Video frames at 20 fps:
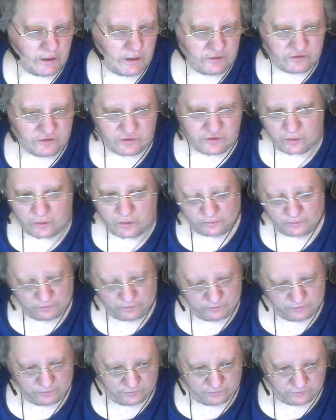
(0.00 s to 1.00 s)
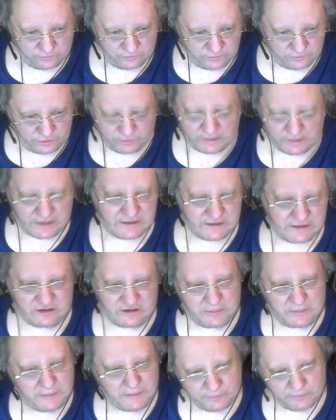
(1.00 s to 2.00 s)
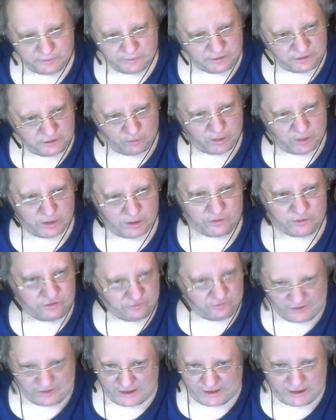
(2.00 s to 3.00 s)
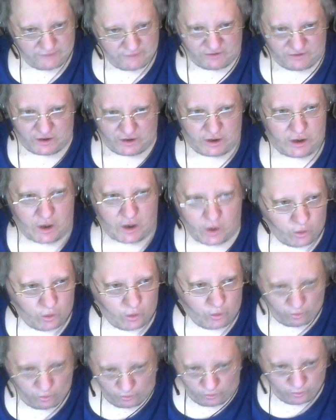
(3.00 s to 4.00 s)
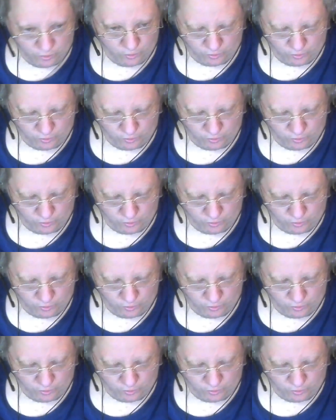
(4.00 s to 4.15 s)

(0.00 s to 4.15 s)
So you get these people, and you wonder, do they even know